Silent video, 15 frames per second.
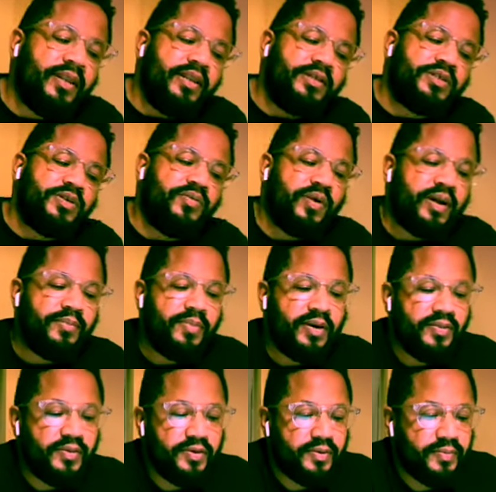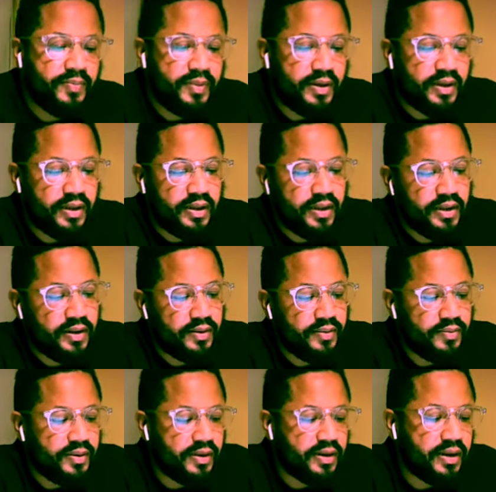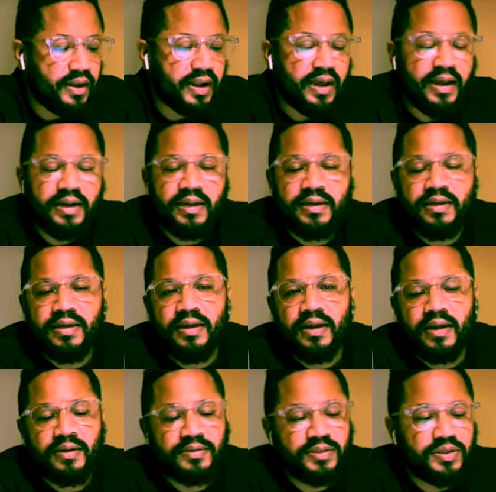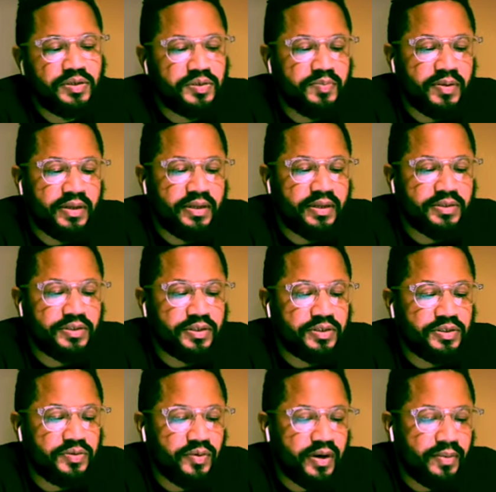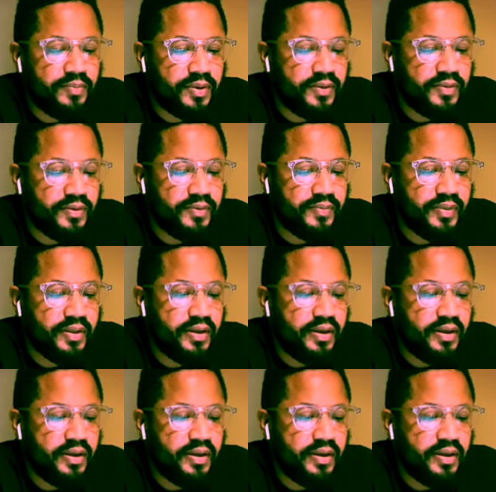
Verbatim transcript: this grandmother, uh, uh, Lonnie, uh, excuse me, this this grandmother,